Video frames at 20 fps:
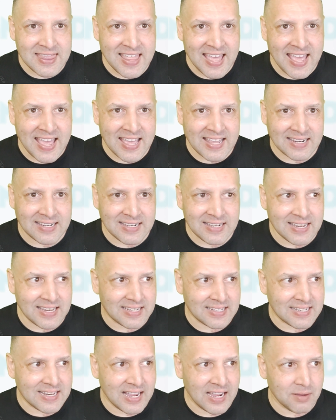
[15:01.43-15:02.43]
then
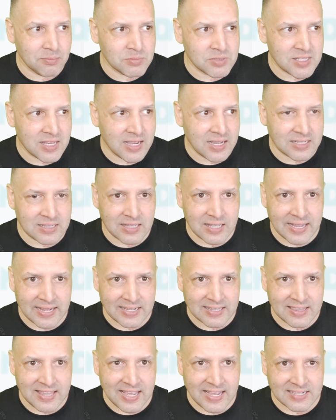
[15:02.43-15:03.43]
it comes out
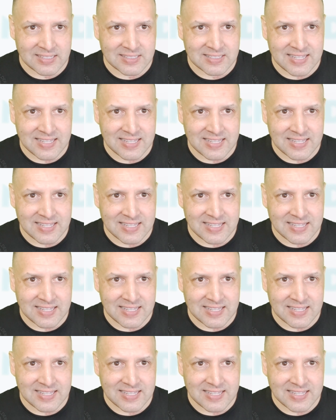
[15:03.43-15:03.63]
like that.